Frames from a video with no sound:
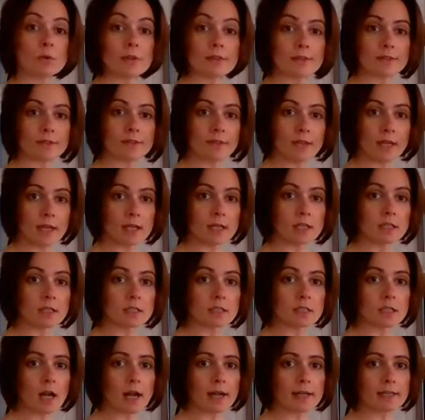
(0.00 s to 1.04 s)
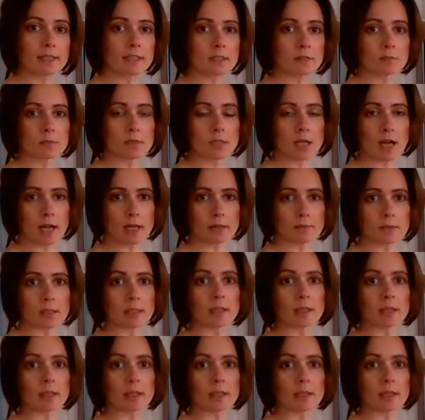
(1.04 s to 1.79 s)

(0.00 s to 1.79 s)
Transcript: with this, I sometimes,